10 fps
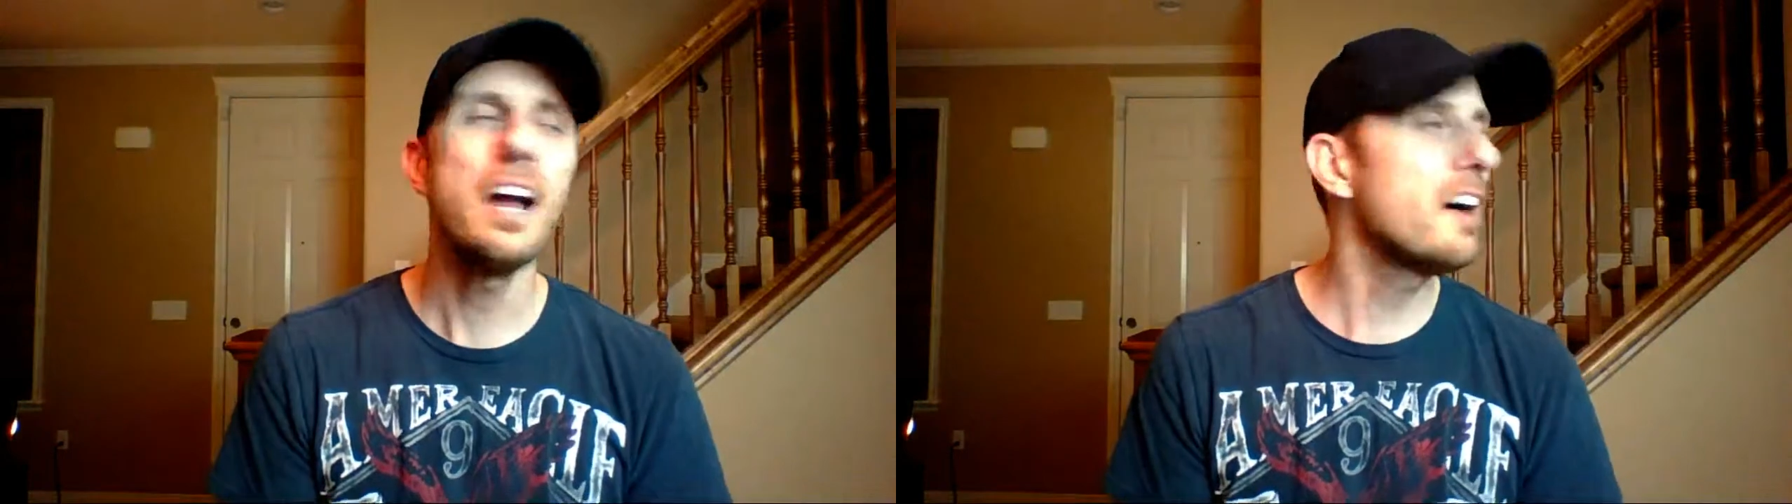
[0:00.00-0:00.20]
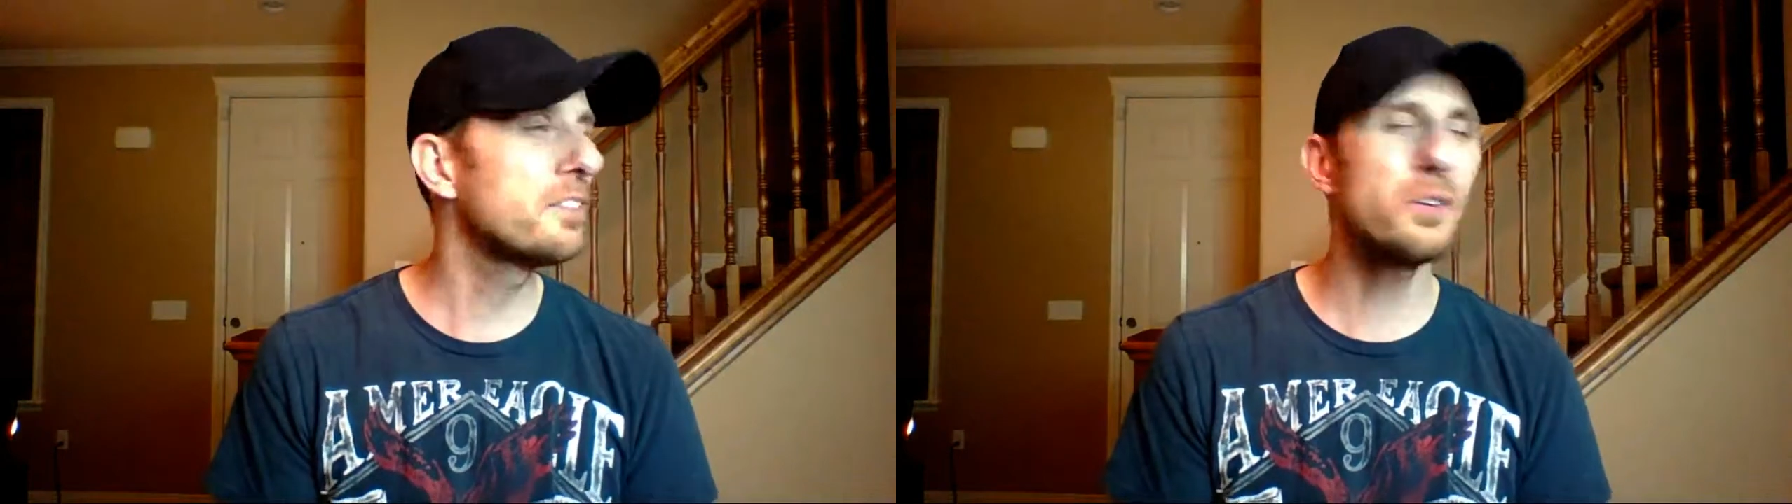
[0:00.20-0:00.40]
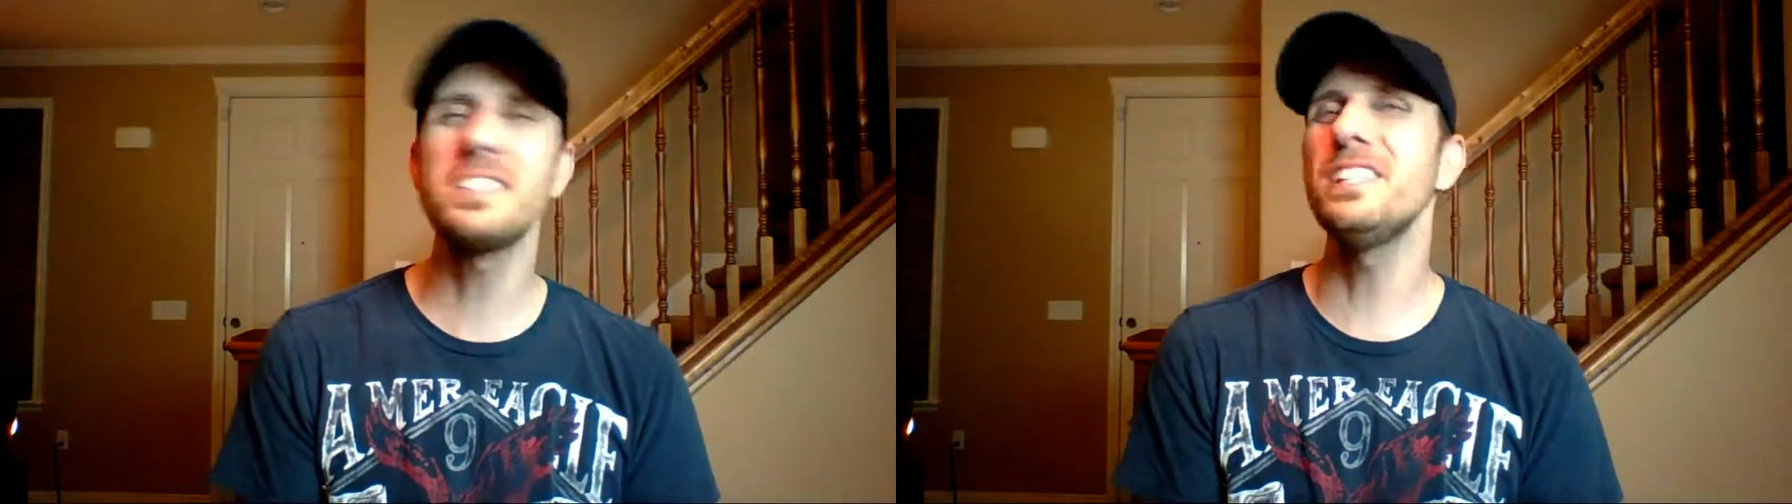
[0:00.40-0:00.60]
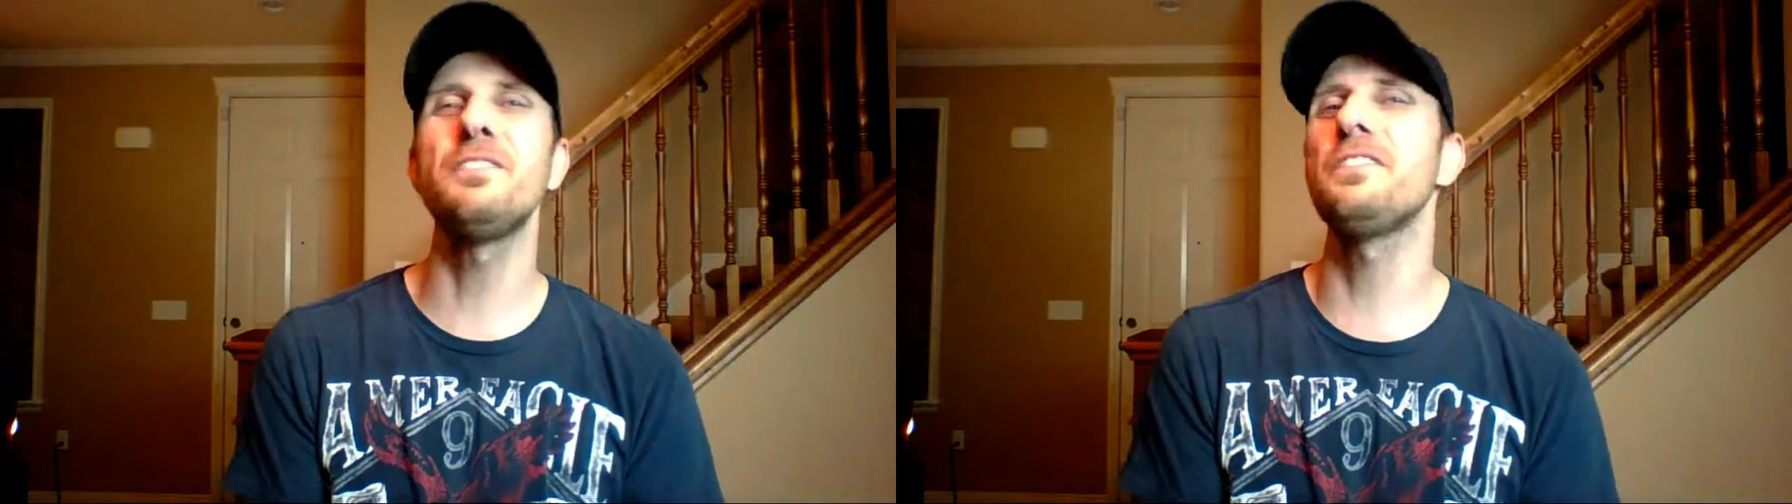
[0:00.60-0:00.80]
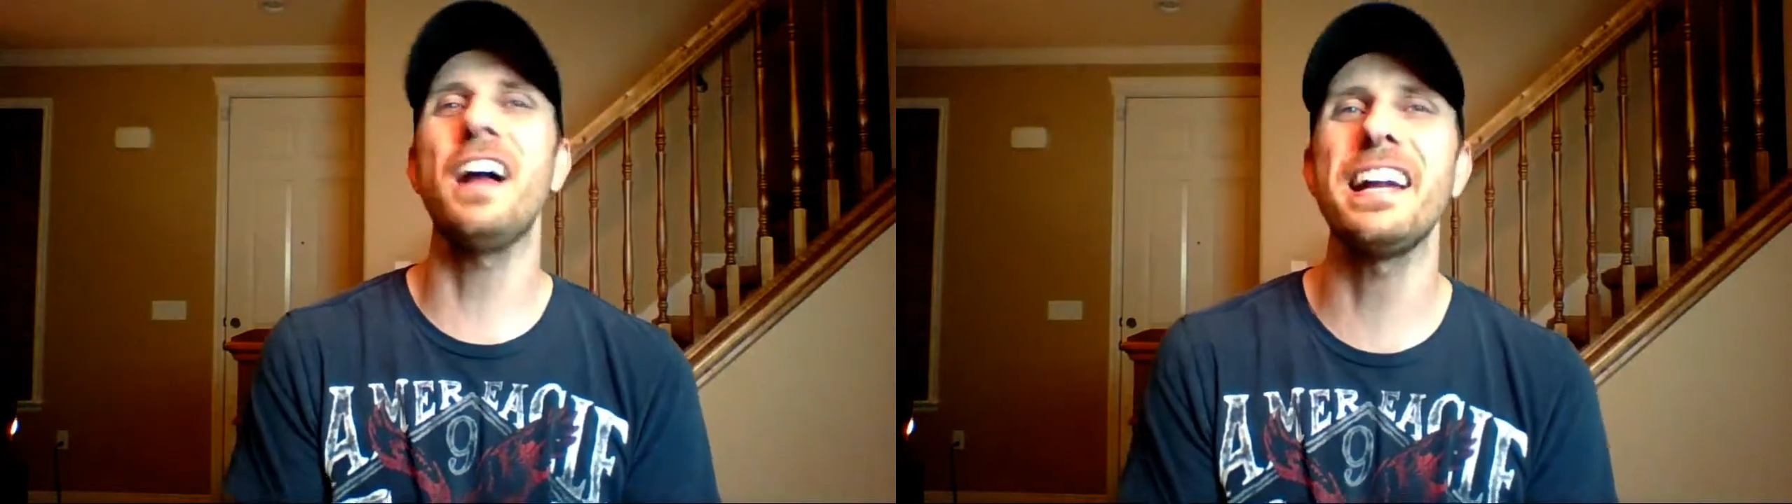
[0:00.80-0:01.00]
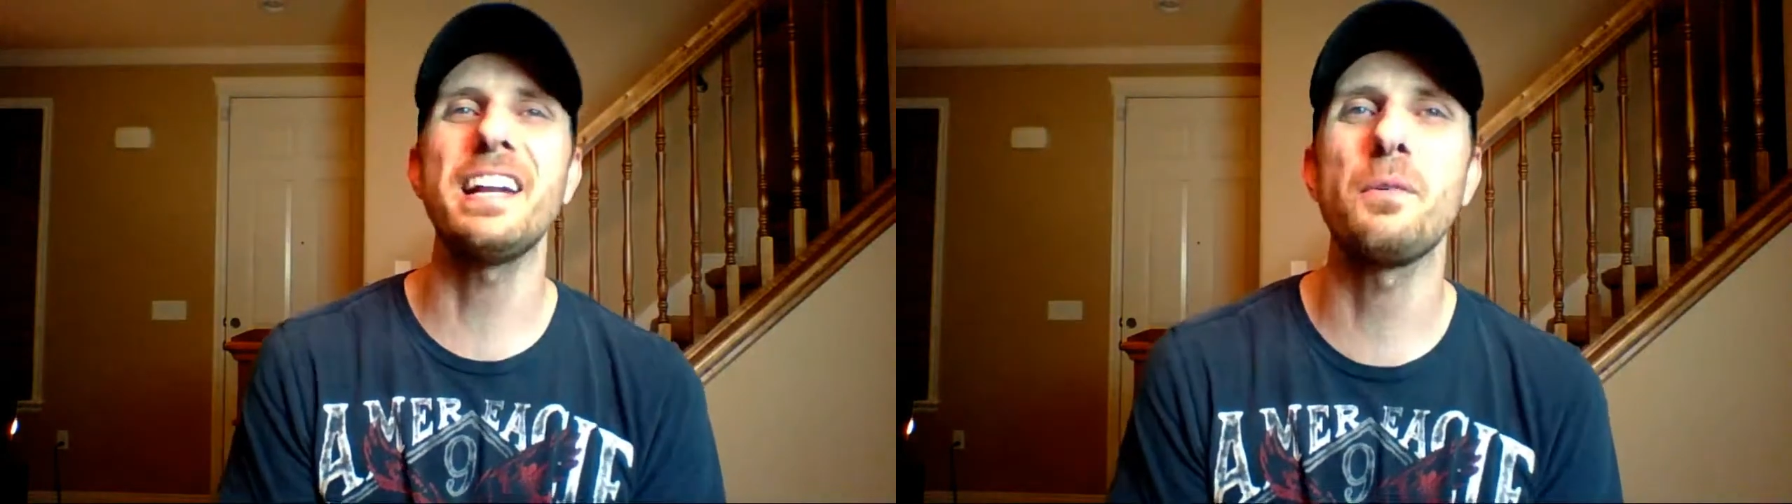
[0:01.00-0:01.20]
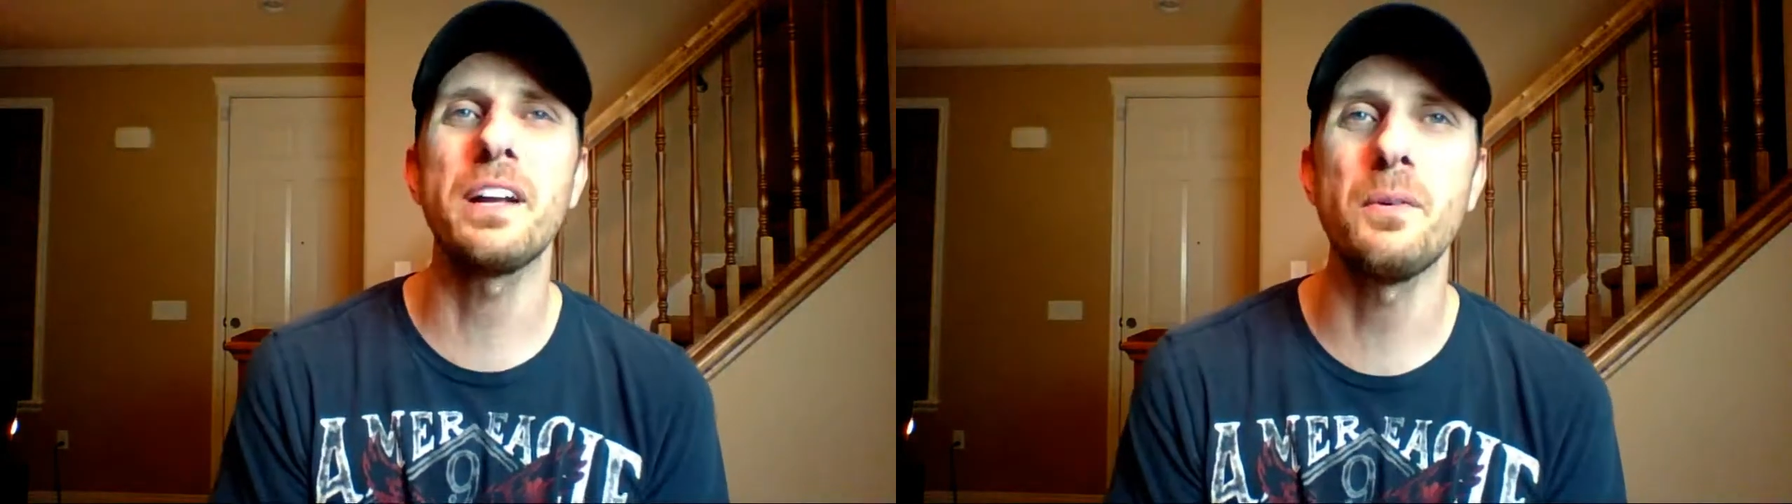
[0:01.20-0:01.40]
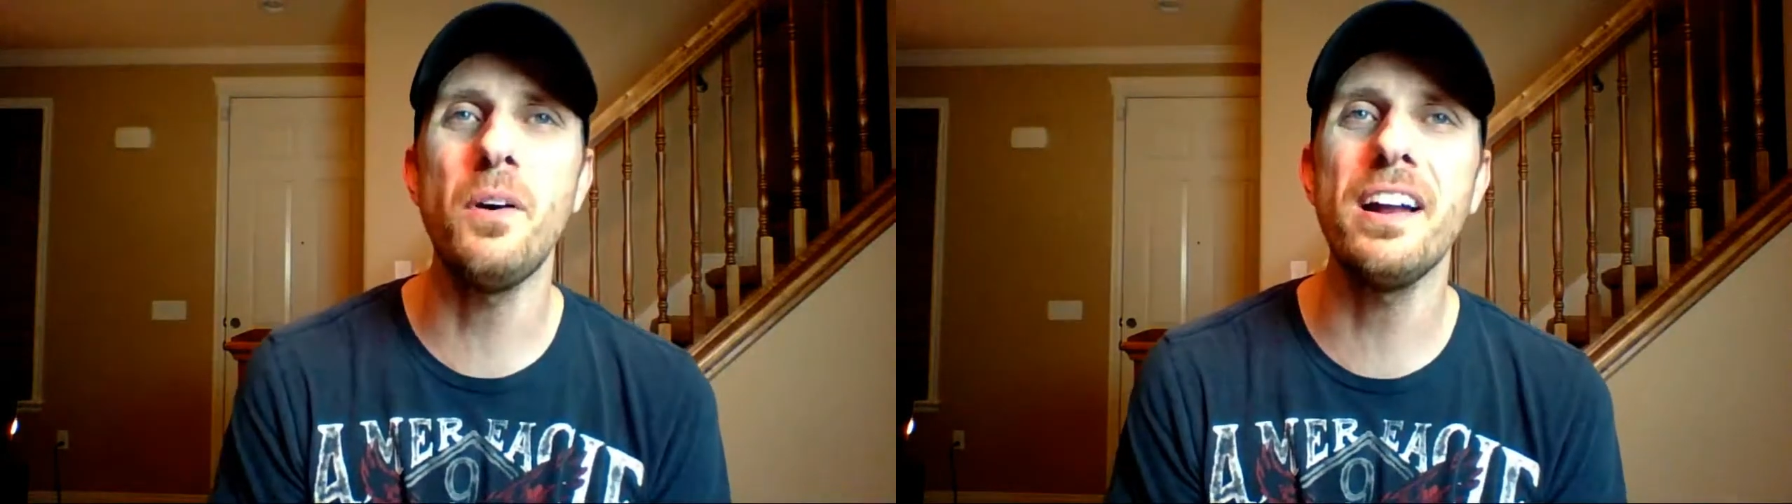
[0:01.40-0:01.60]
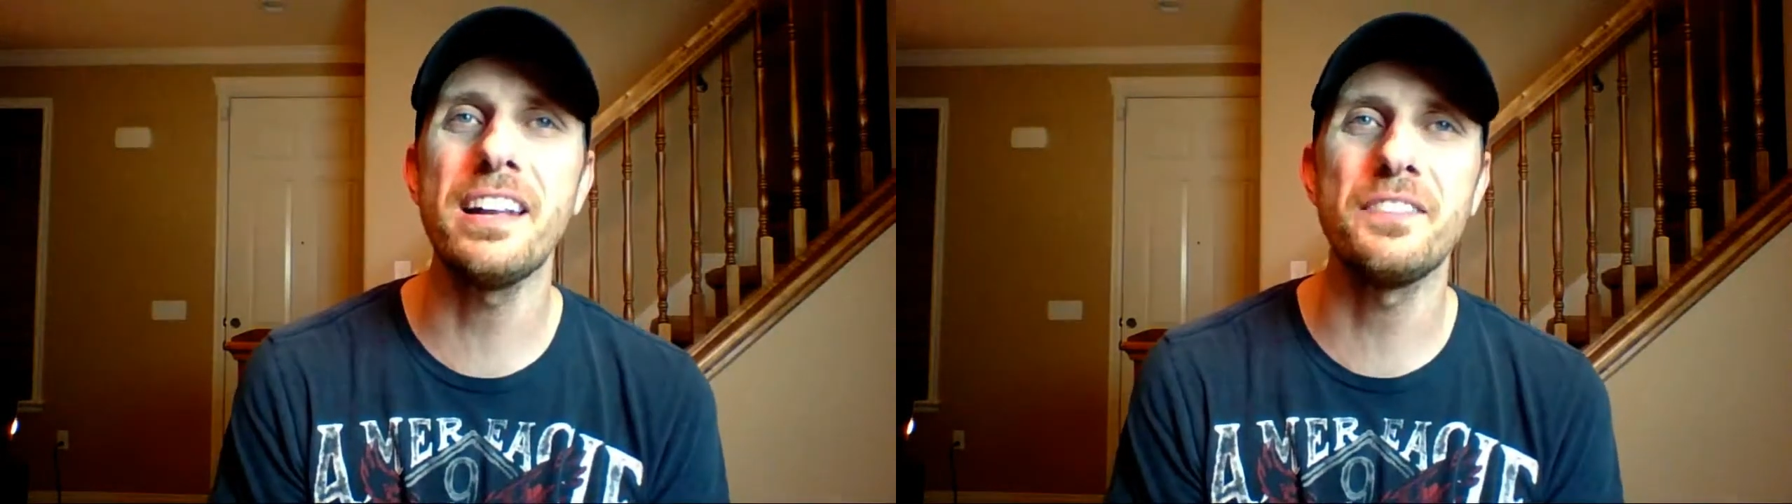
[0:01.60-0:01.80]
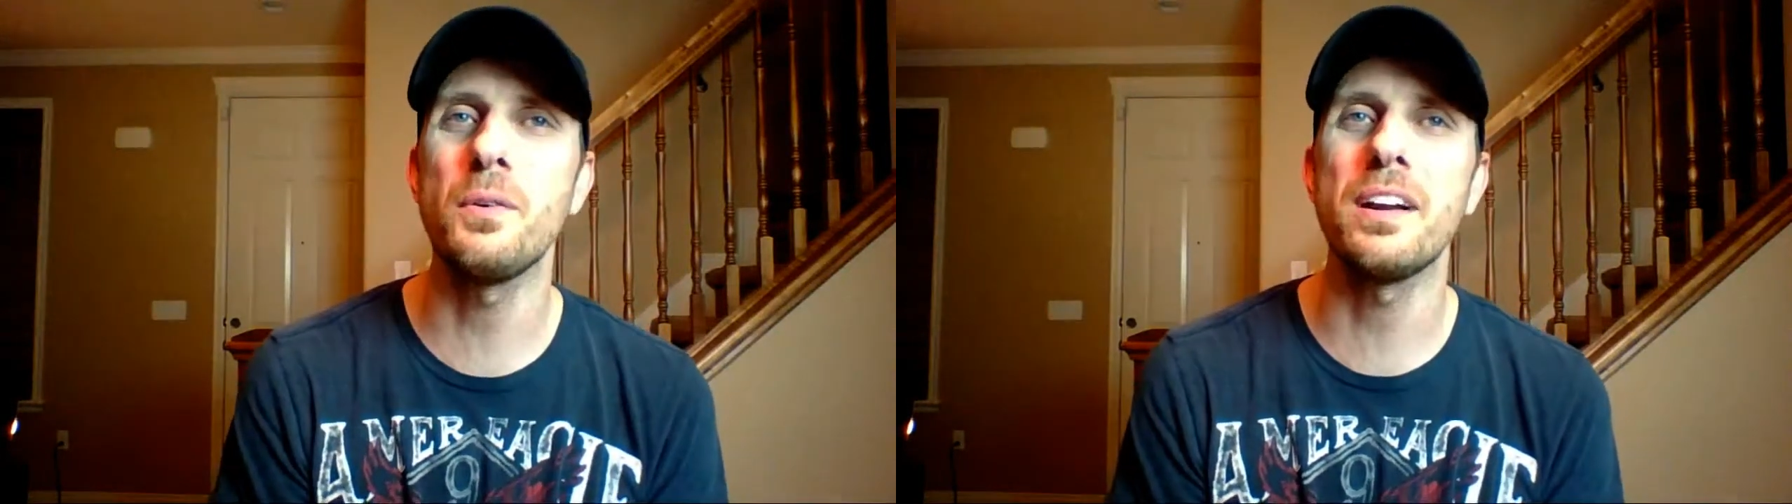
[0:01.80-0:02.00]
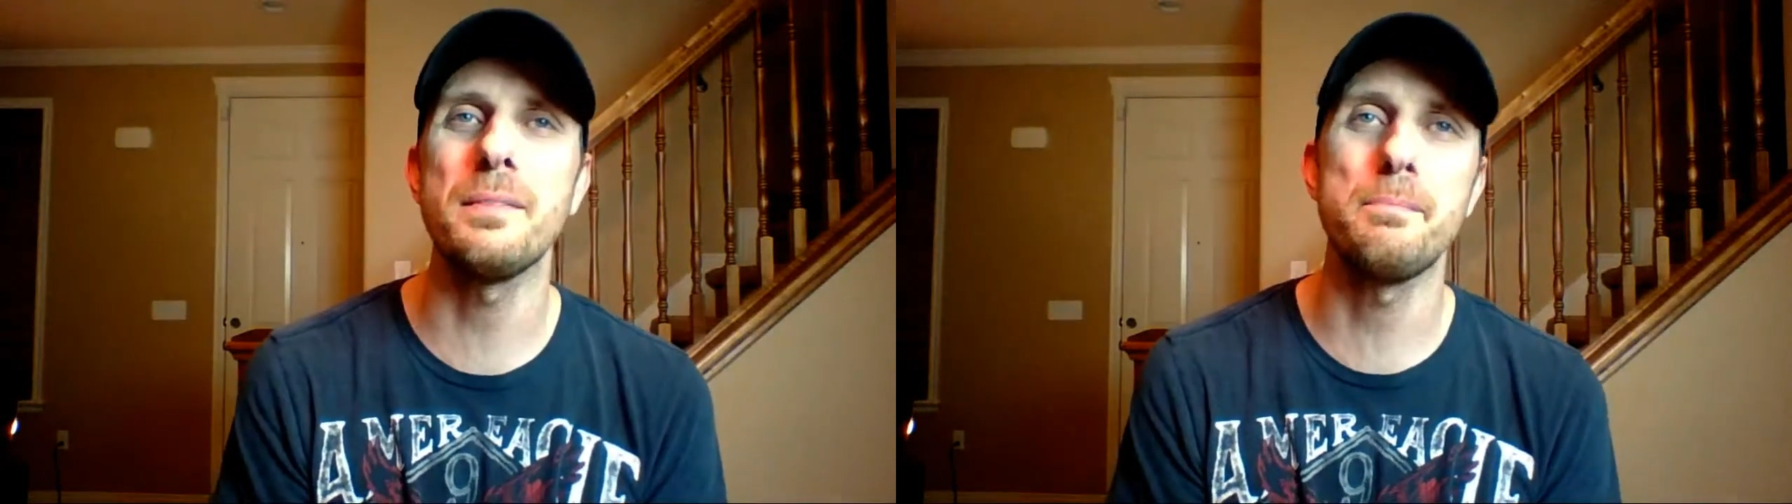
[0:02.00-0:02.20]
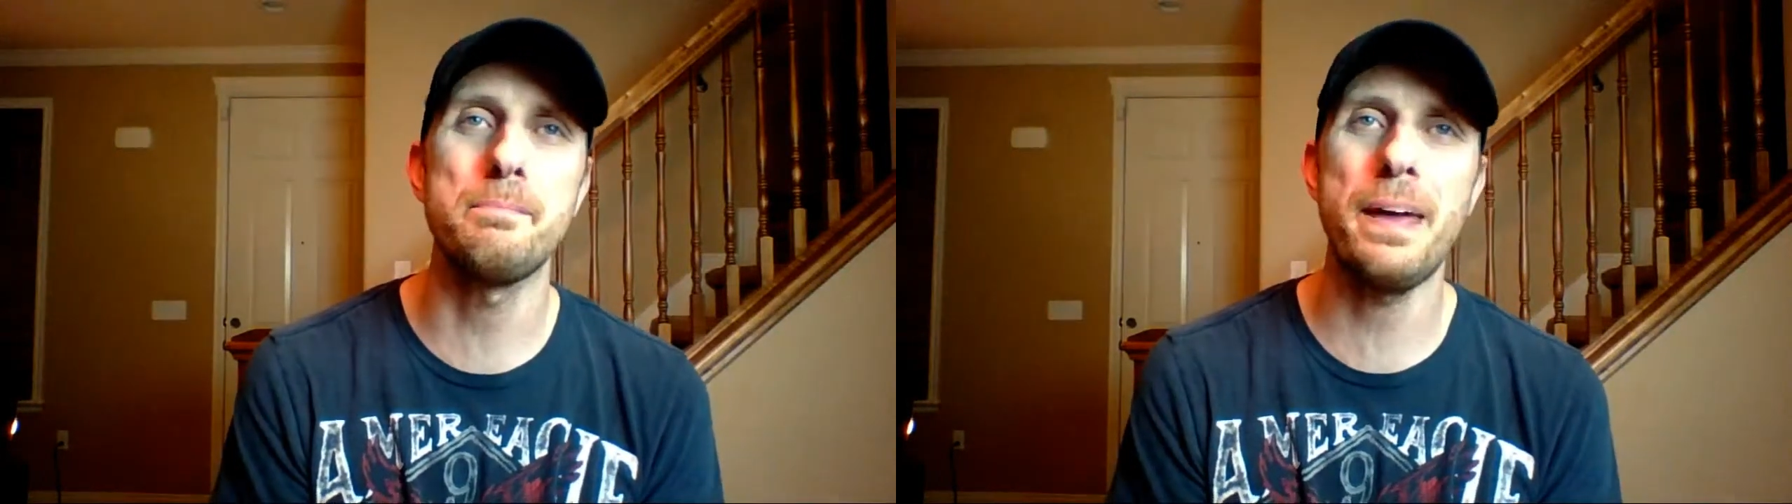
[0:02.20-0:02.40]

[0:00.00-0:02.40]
Of course, he'll fly anywhere you want if you want to